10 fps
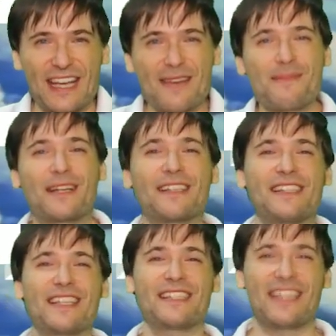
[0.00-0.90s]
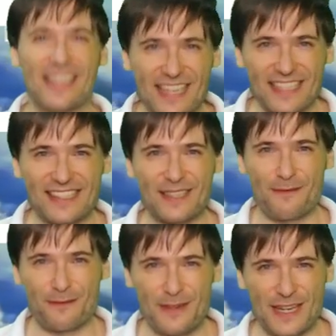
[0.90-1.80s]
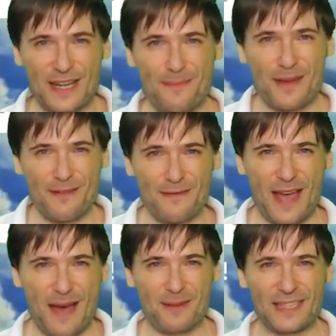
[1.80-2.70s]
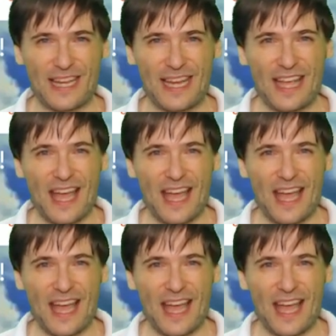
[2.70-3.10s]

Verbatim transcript: because this is the Freedom family.